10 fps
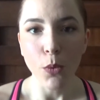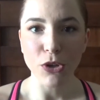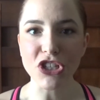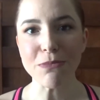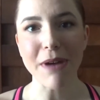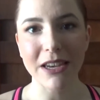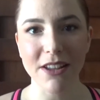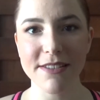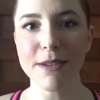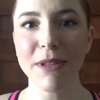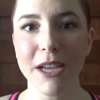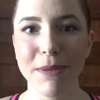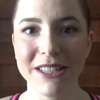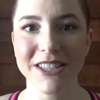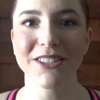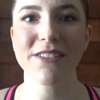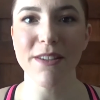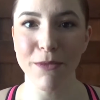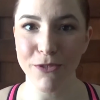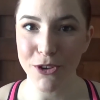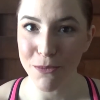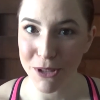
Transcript: which might not seem like a big deal to some of you,